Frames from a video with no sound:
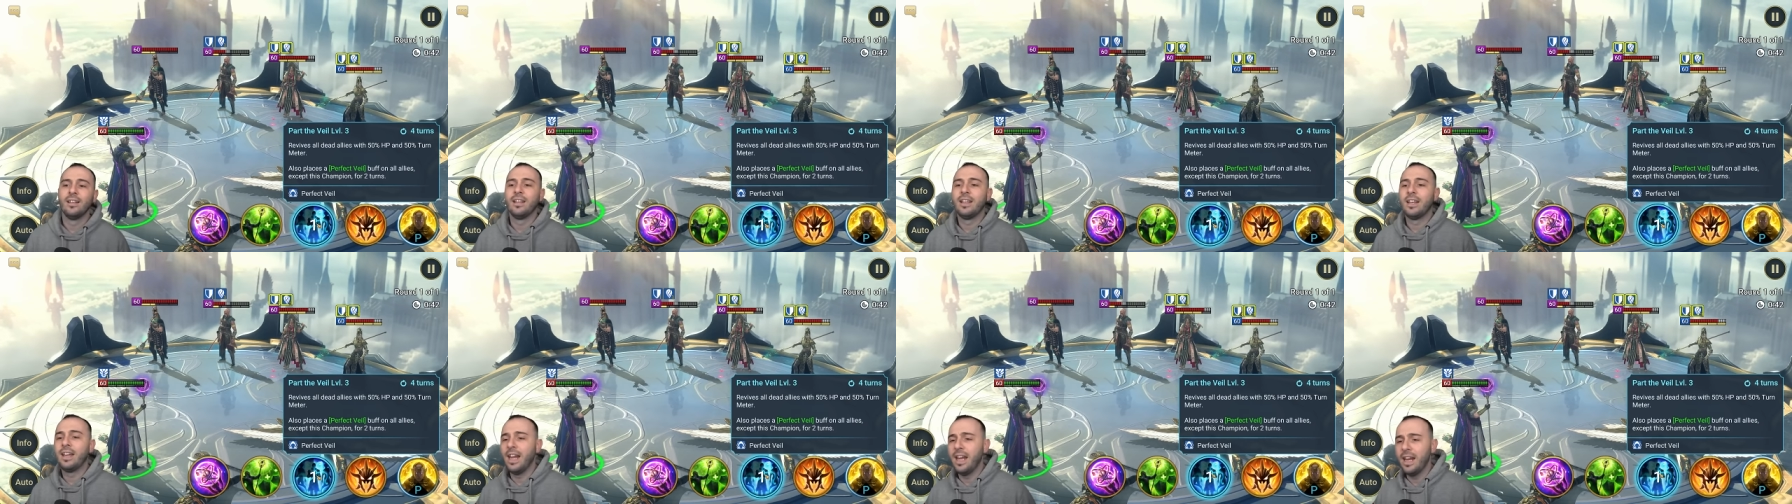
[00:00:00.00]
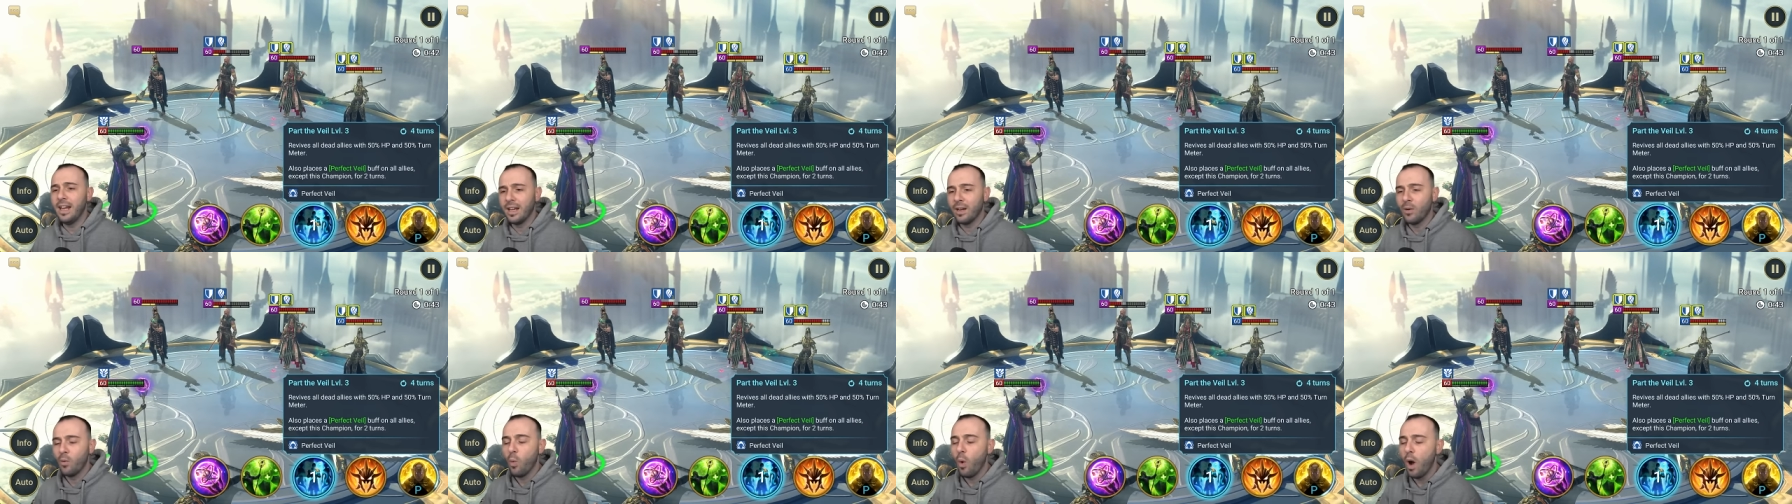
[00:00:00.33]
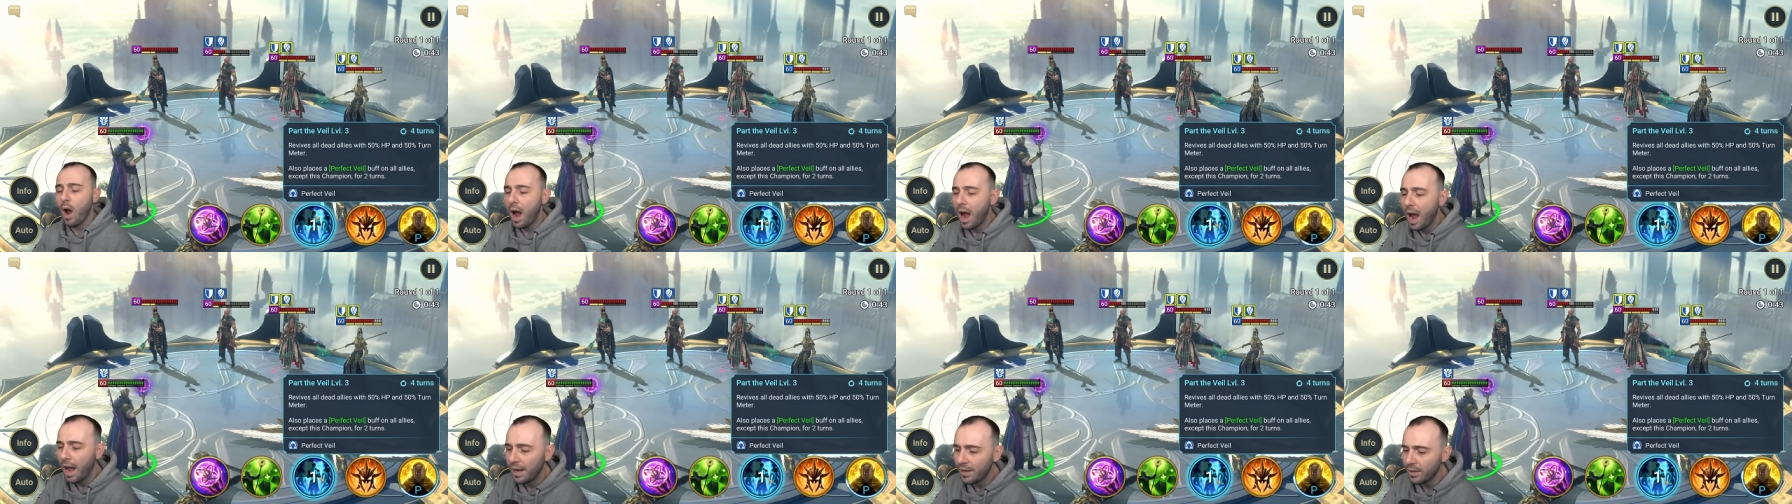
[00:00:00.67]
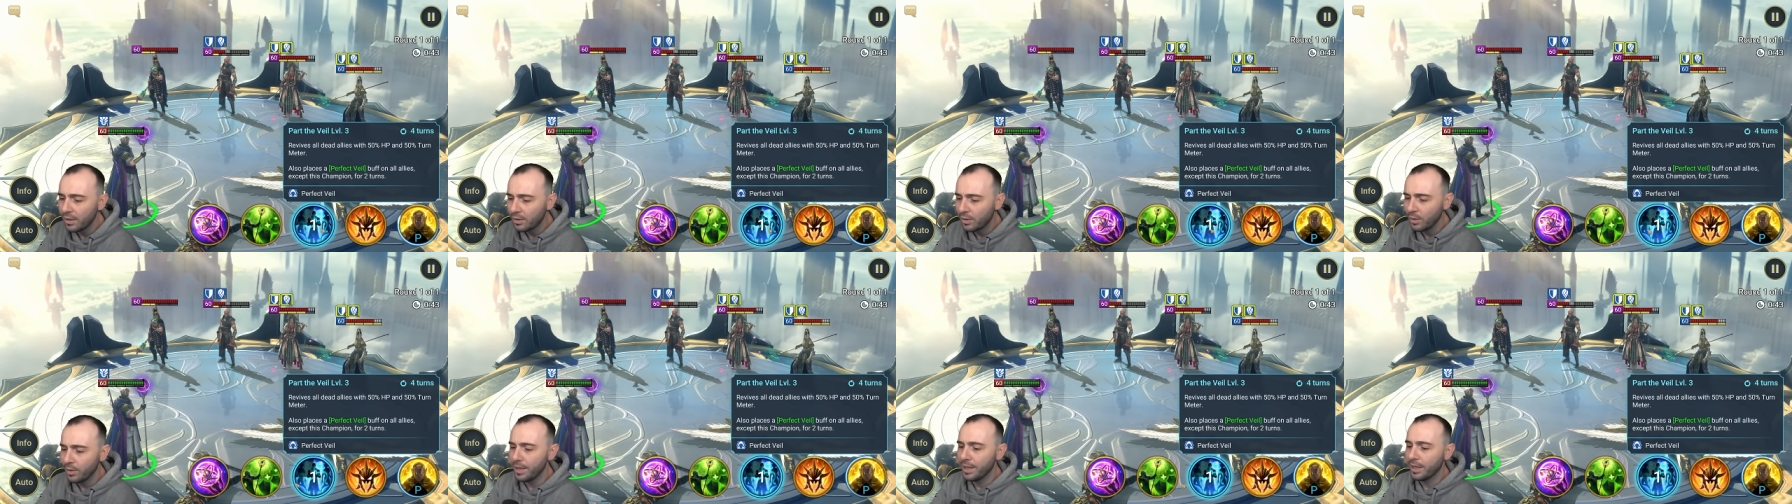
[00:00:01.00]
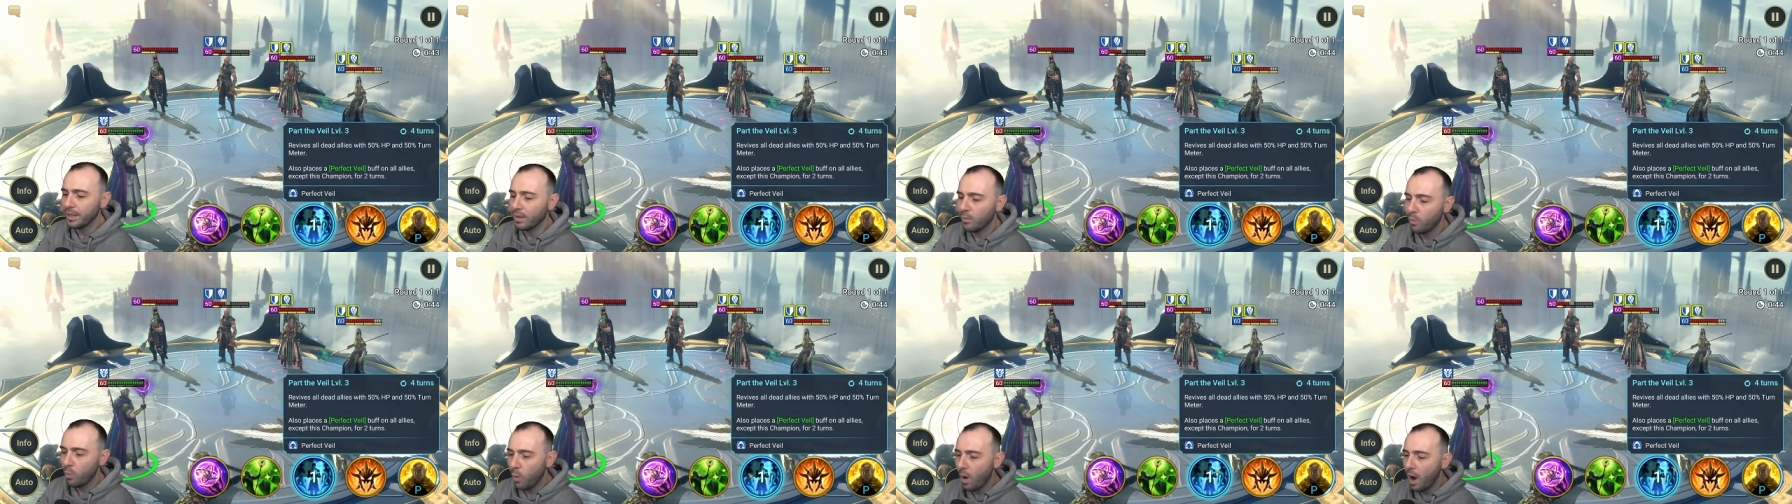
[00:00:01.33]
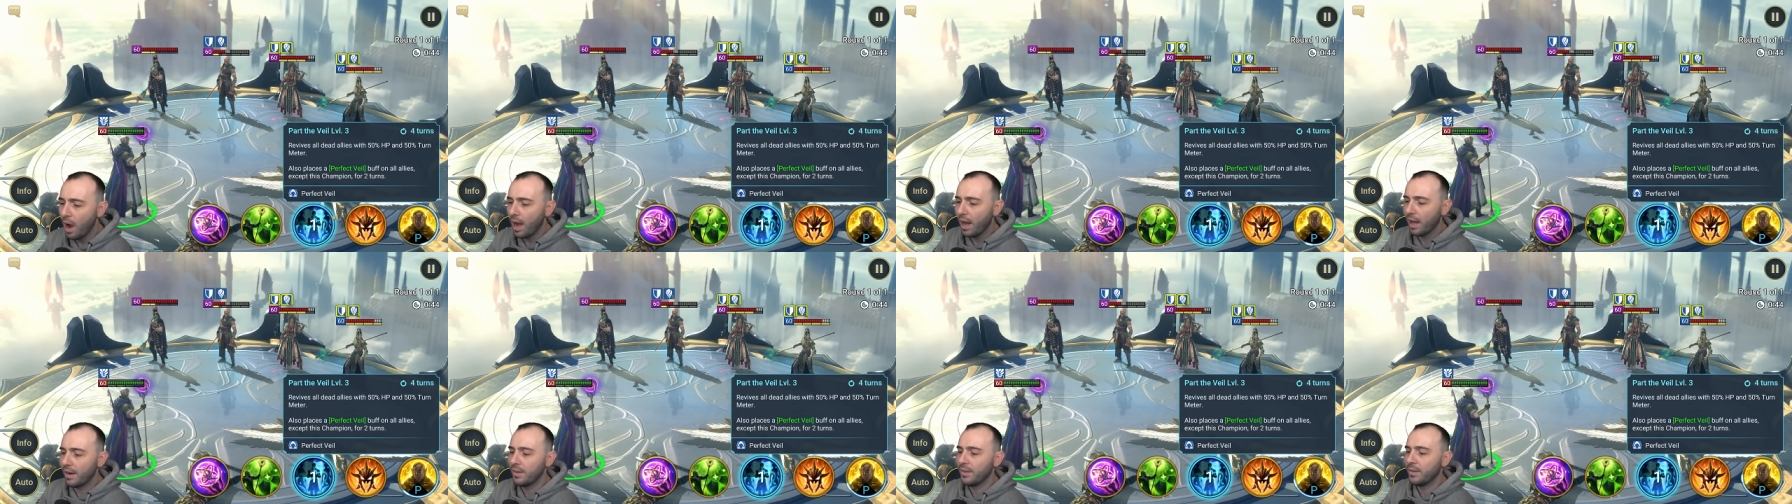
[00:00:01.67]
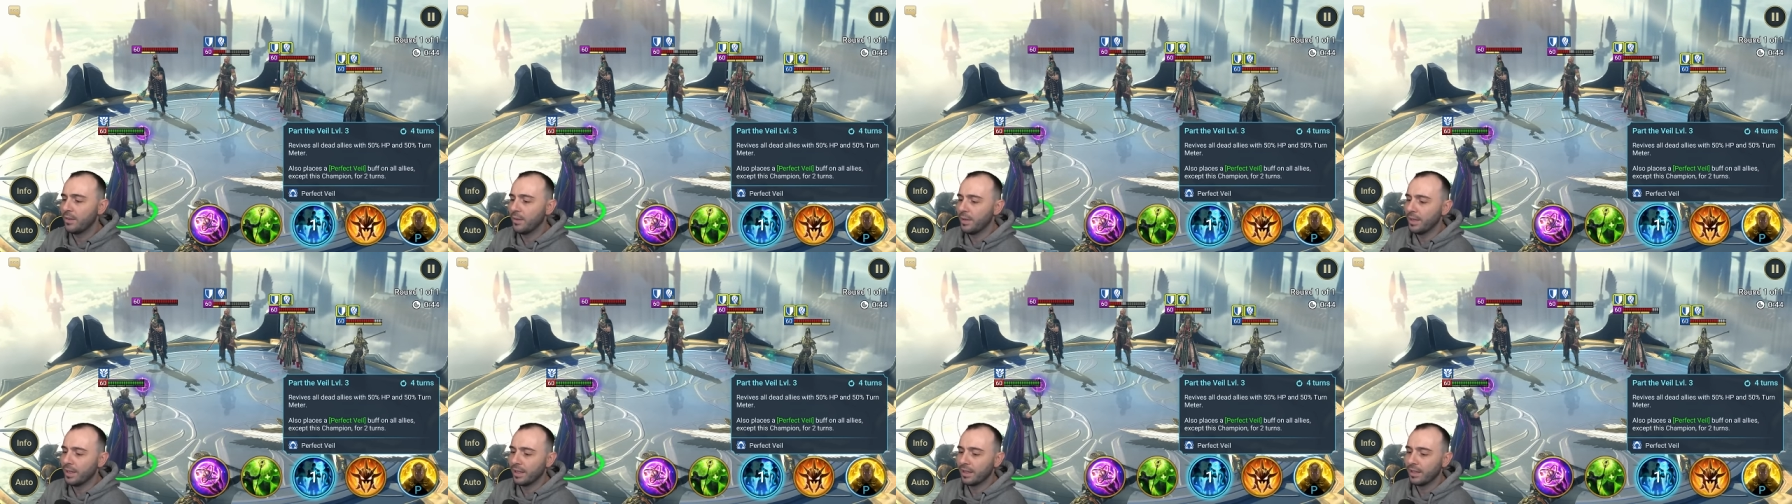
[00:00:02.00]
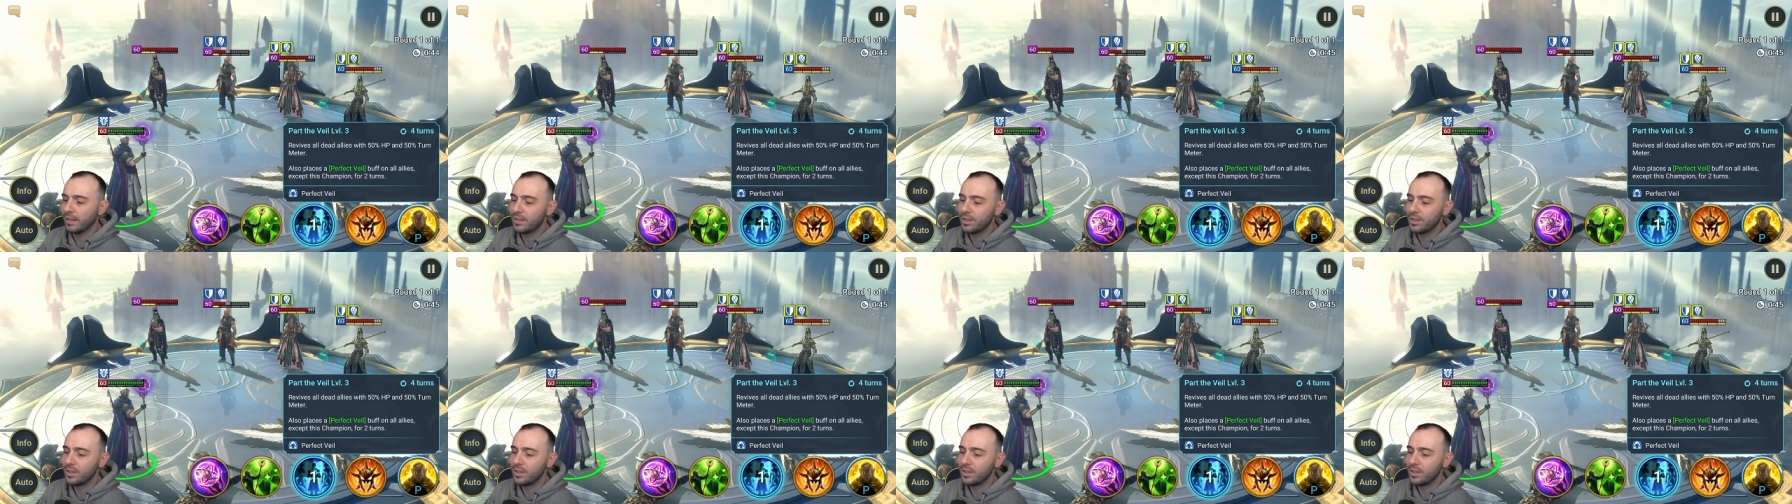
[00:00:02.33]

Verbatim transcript: King, what are you doing? What are you doing?